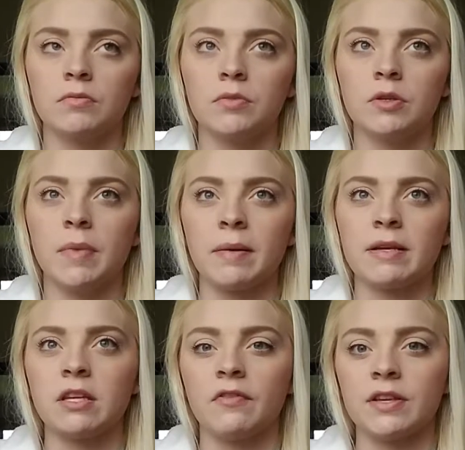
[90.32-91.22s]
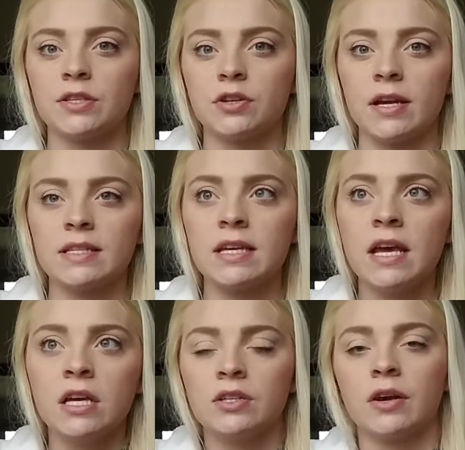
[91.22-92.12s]
to make myself less stressed.
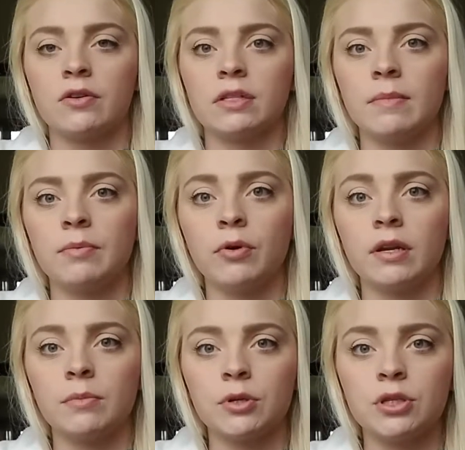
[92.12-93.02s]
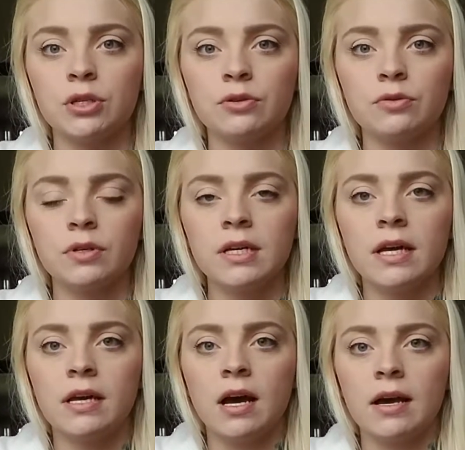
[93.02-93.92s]
So that goes to my point number 2
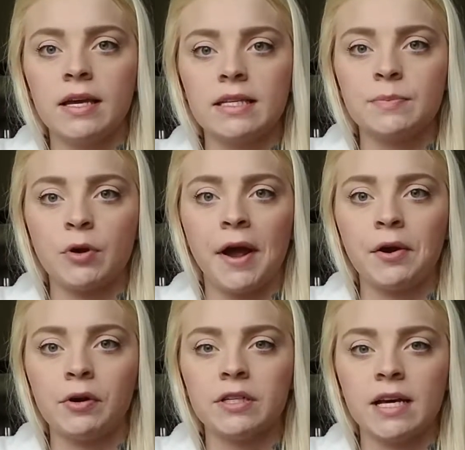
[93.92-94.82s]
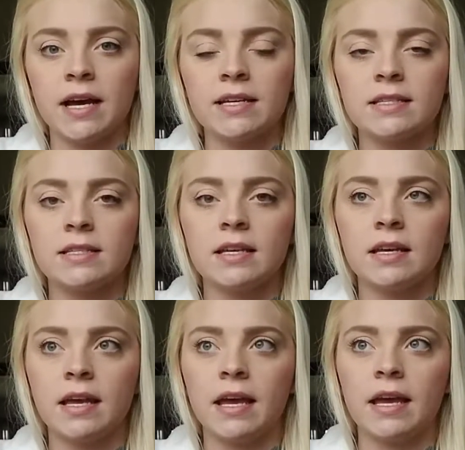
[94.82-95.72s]
is prioritize.
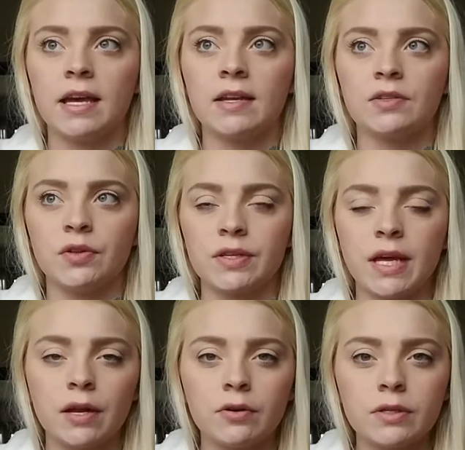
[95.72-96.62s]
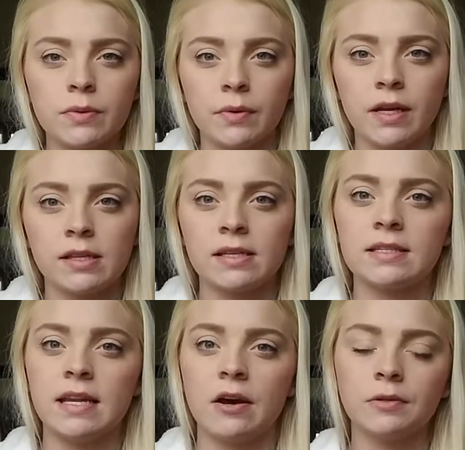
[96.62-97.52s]
And so this kind of goes with writing
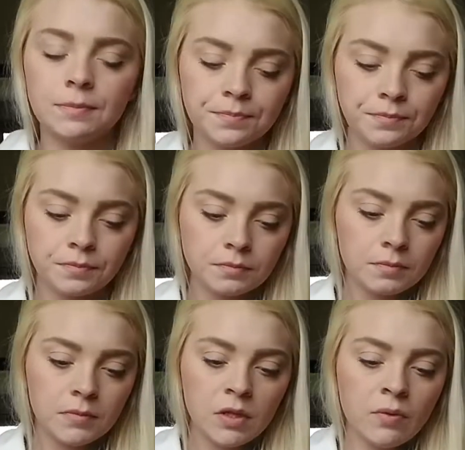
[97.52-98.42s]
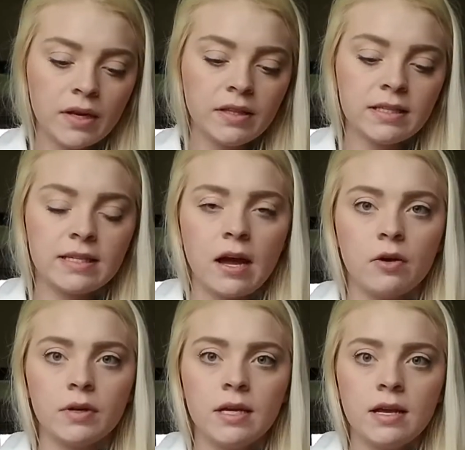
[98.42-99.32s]
things down. Write things
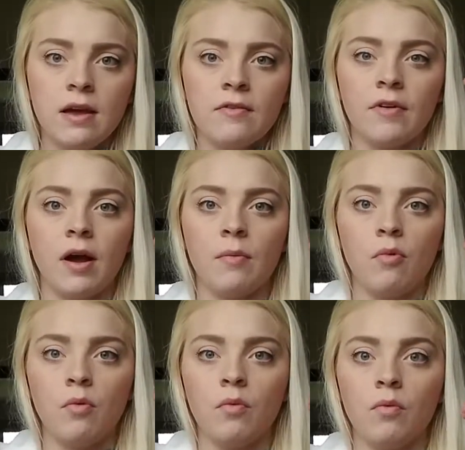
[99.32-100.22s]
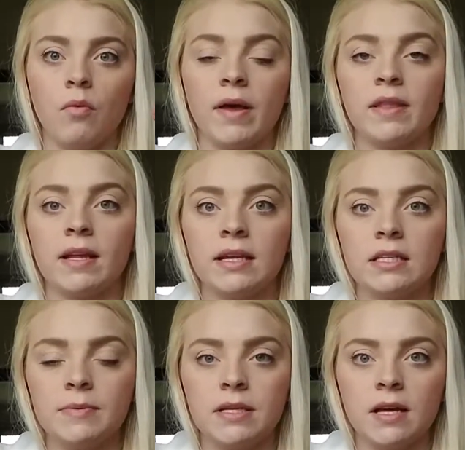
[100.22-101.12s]
down from when they need
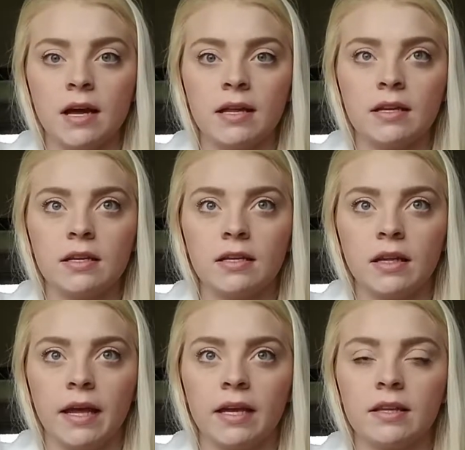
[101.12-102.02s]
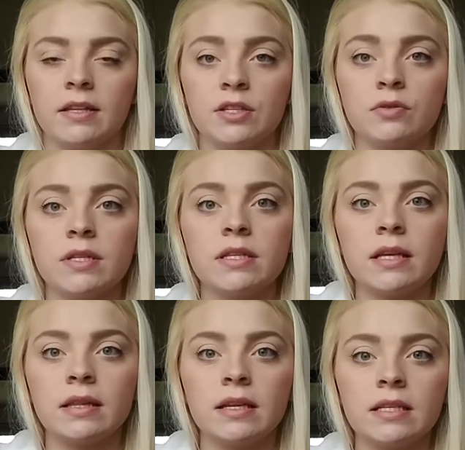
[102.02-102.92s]
to be done, like the soonest
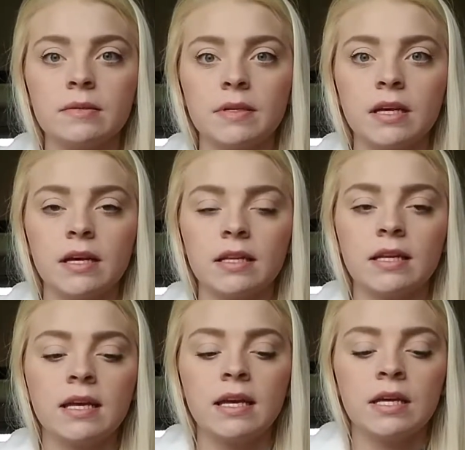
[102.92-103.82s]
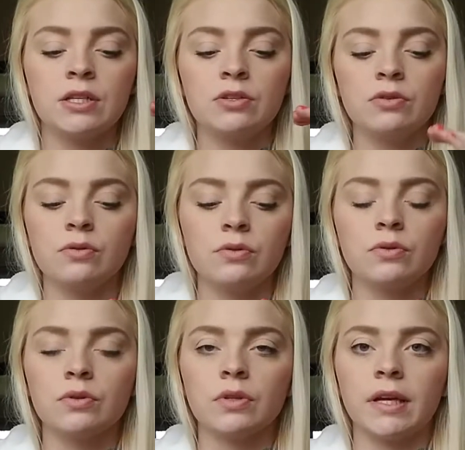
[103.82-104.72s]
thing that needs to be done
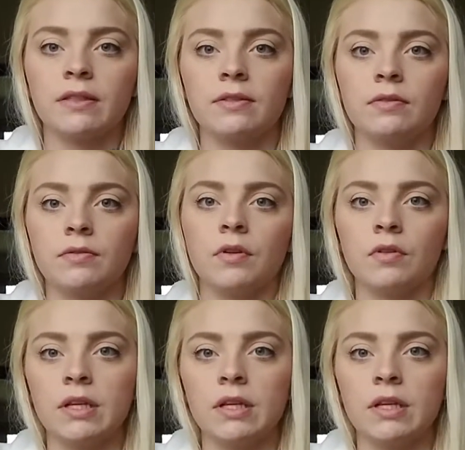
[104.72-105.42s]
to like the